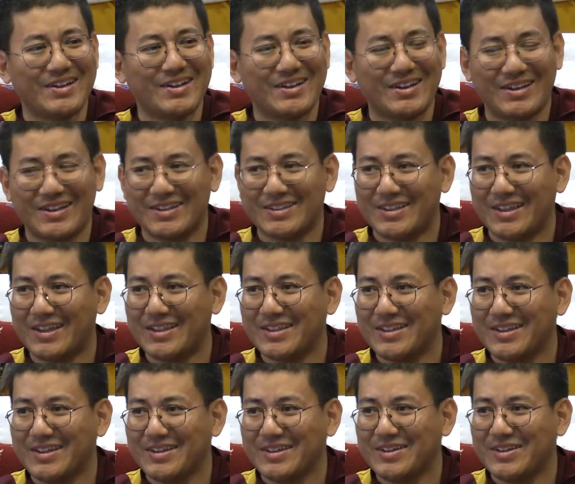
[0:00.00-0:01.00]
Like
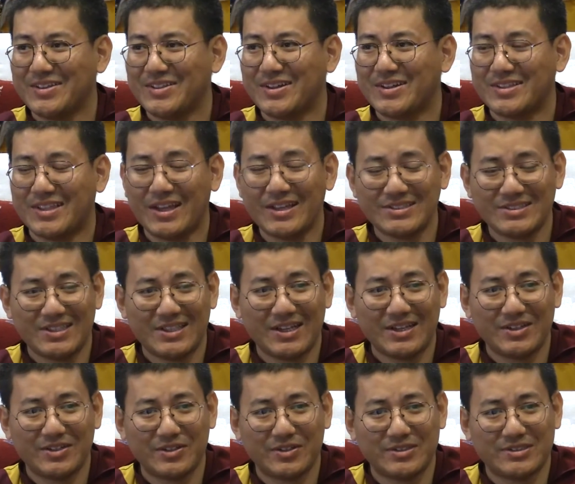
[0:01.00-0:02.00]
then that's
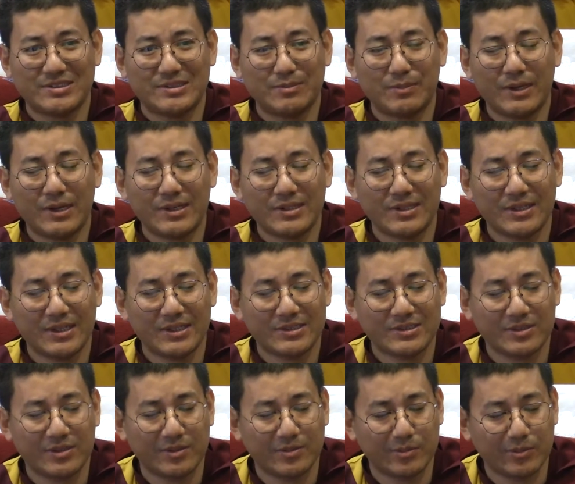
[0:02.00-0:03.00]
like
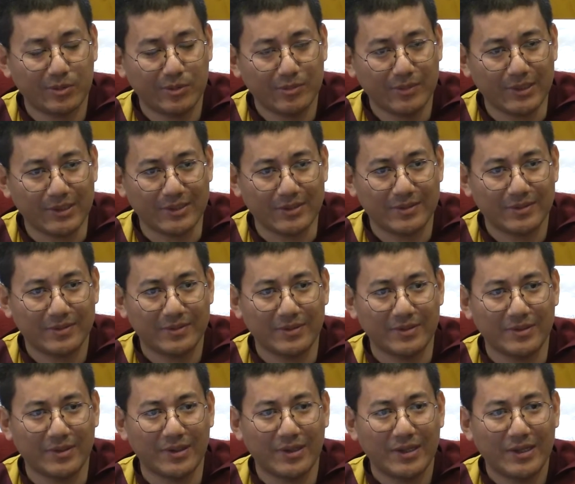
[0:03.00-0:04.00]
smartness of woman.
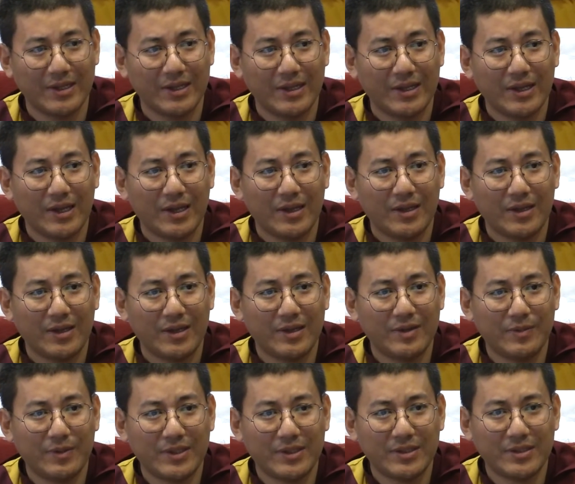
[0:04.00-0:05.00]

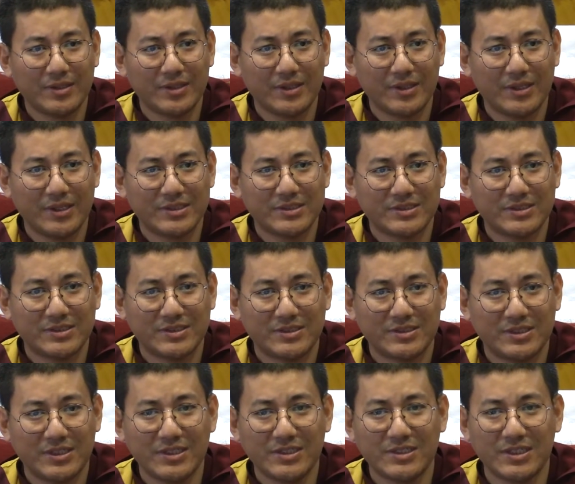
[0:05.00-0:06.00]
Even his
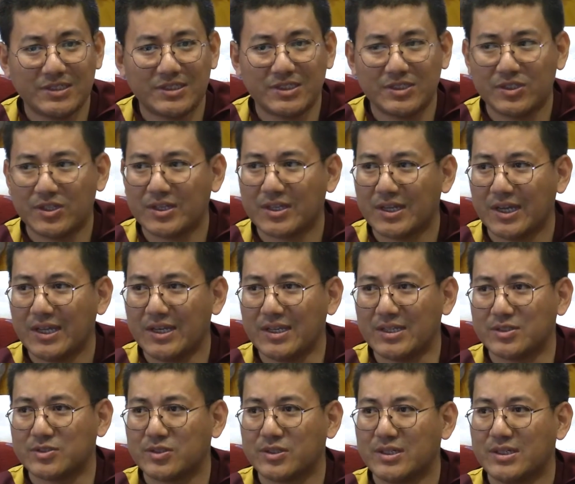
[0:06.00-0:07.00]
teacher did not get
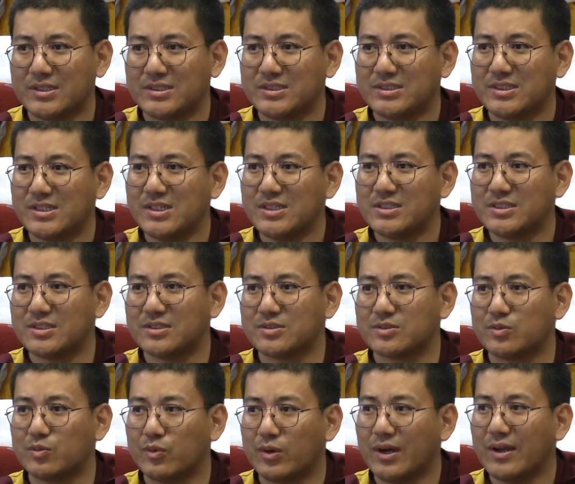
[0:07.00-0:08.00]
it, so his
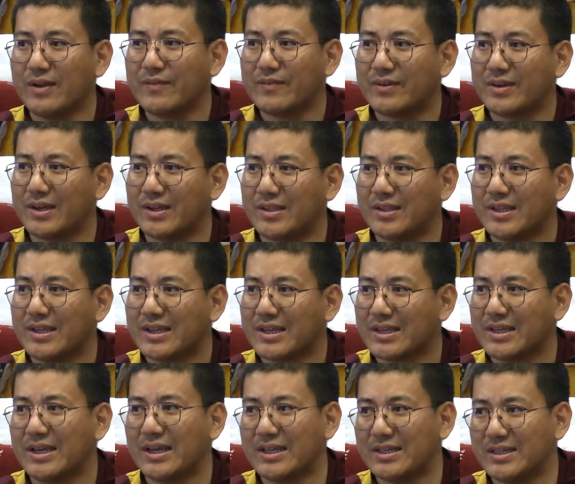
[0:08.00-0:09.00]
teacher's wife can
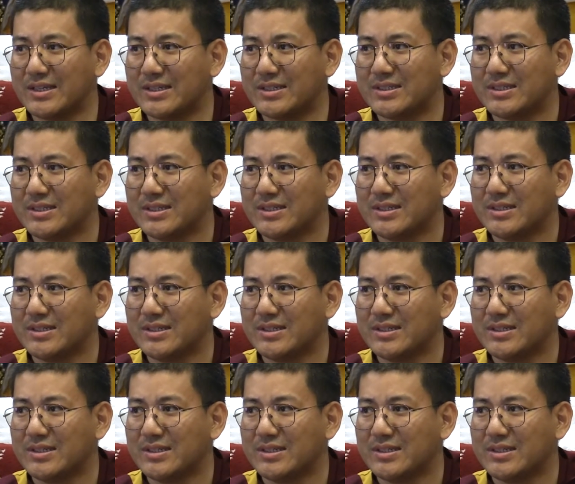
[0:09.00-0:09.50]
get it,